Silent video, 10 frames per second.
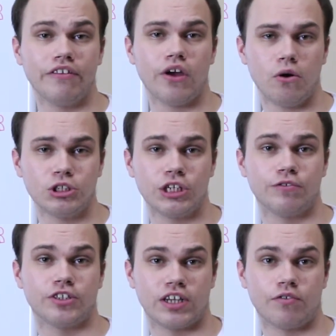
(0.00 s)
of the ocean
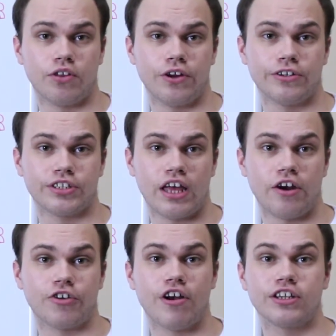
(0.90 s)
for several years and
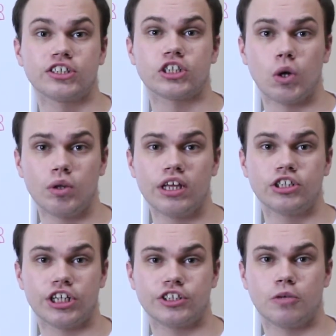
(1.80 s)
are trying to slowly
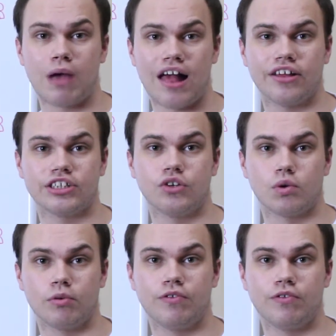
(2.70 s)
adjust your palate to normal